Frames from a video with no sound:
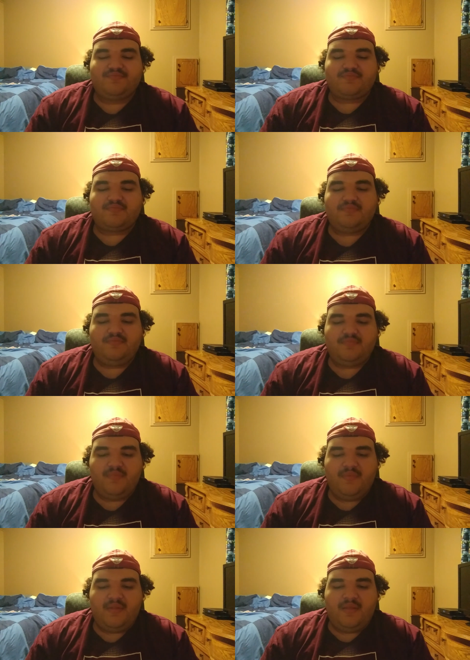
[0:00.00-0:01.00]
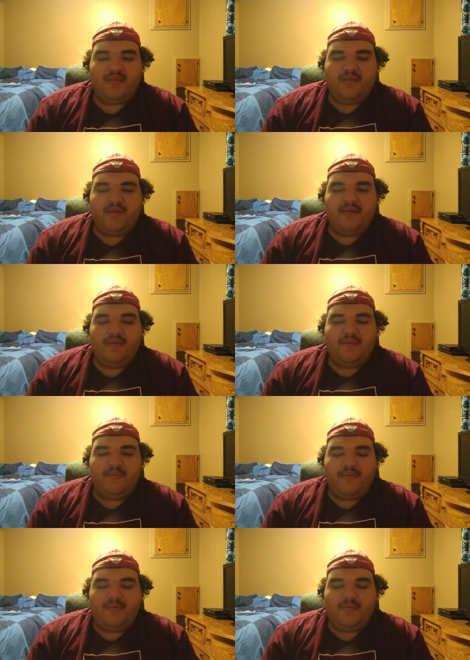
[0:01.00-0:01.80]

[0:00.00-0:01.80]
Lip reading: Nothing is said.